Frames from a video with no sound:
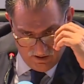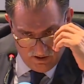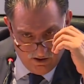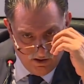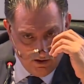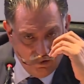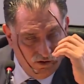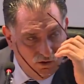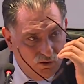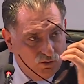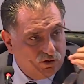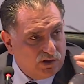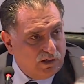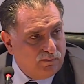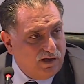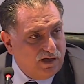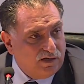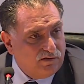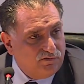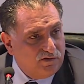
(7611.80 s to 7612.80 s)
environment.
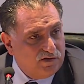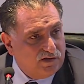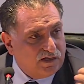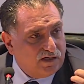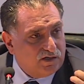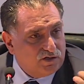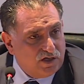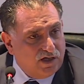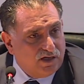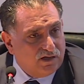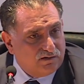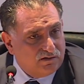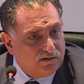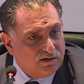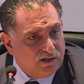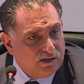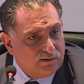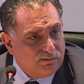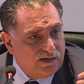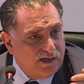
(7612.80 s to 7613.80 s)

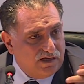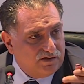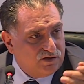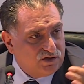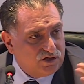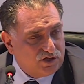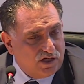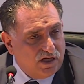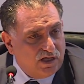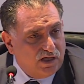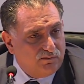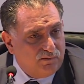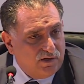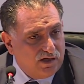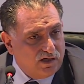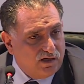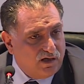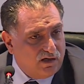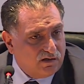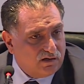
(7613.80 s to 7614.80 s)
This is their
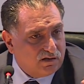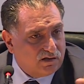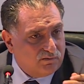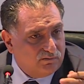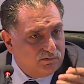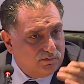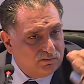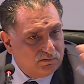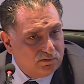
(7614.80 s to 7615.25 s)
country.